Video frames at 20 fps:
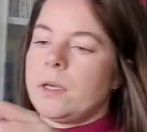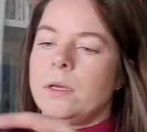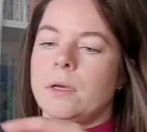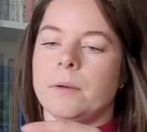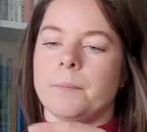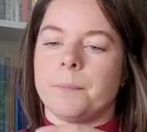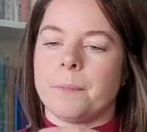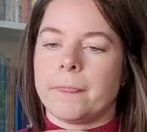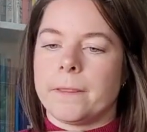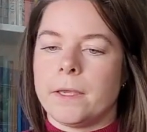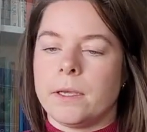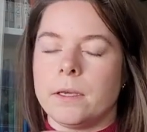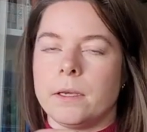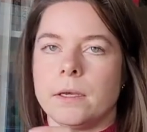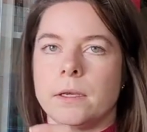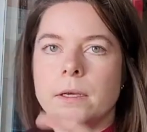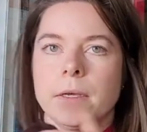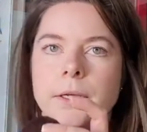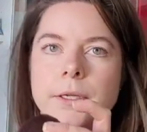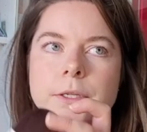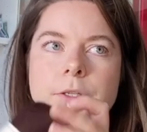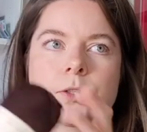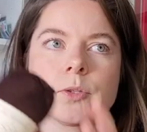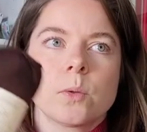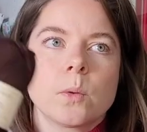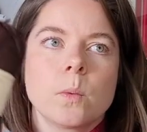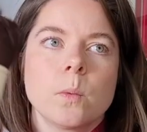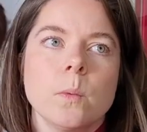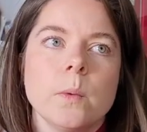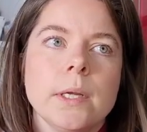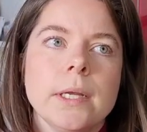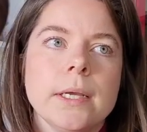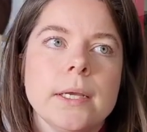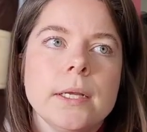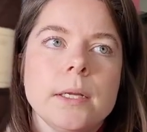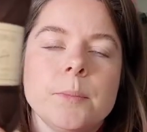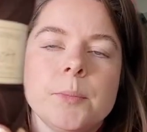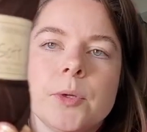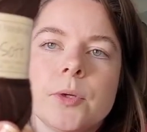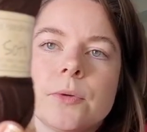and it's
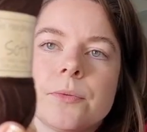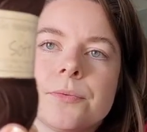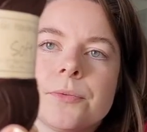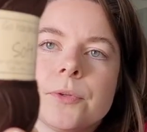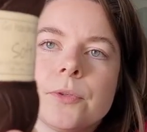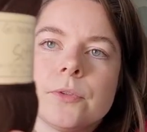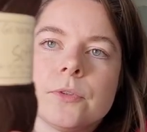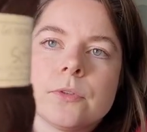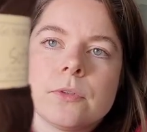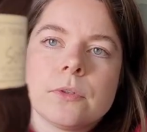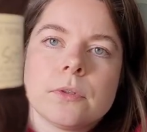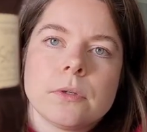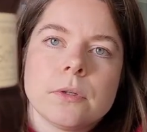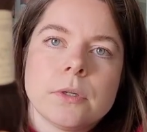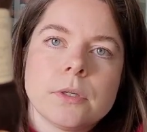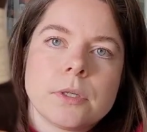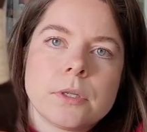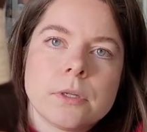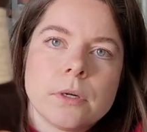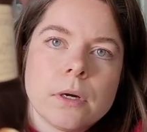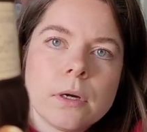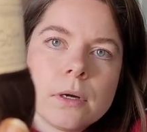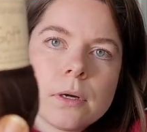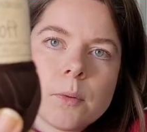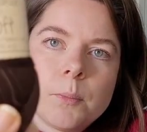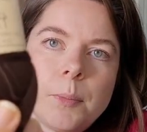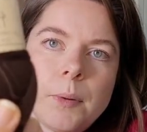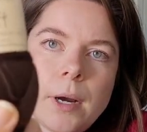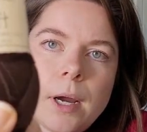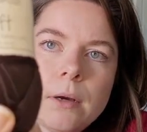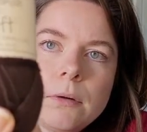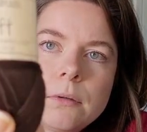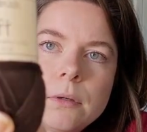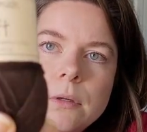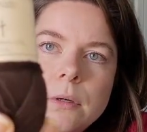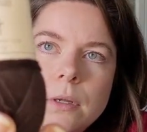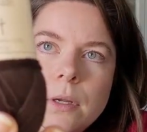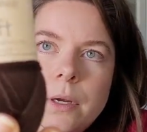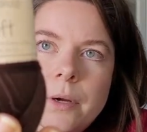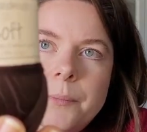really beautiful dark brown
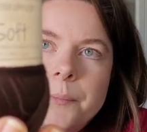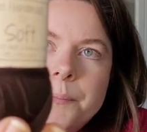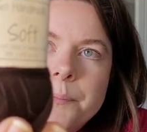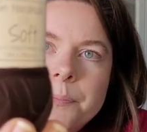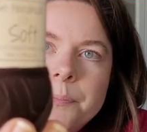color